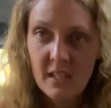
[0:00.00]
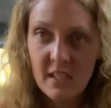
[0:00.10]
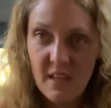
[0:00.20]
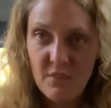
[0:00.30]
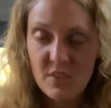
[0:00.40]

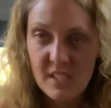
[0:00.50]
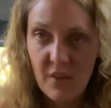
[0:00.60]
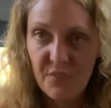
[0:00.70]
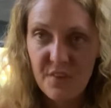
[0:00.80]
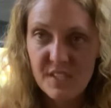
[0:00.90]
Give
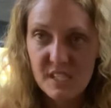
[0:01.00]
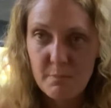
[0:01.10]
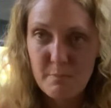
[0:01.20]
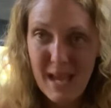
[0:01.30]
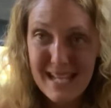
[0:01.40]
yourself a
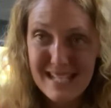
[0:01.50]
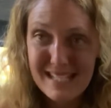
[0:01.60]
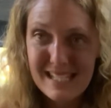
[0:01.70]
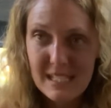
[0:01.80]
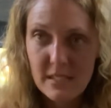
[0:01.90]

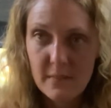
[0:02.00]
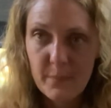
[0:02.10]
space